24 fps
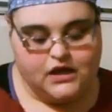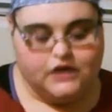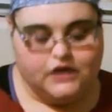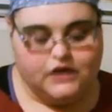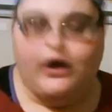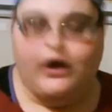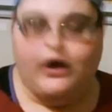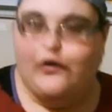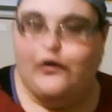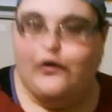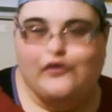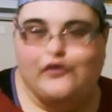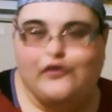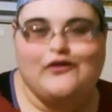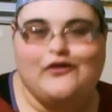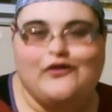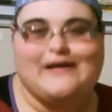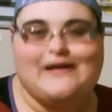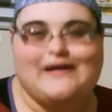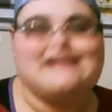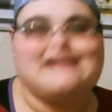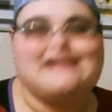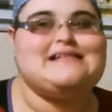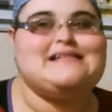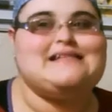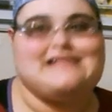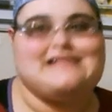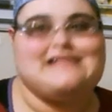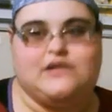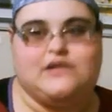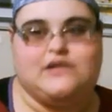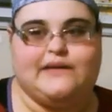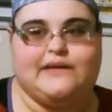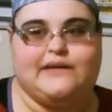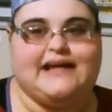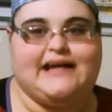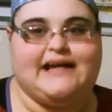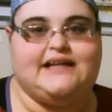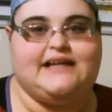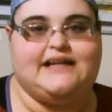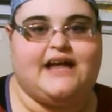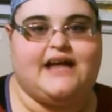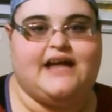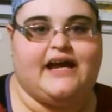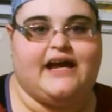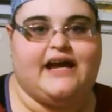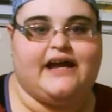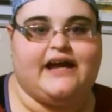go through it, see what I
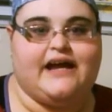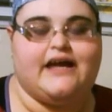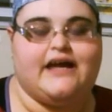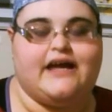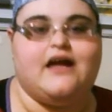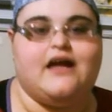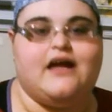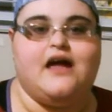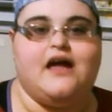like,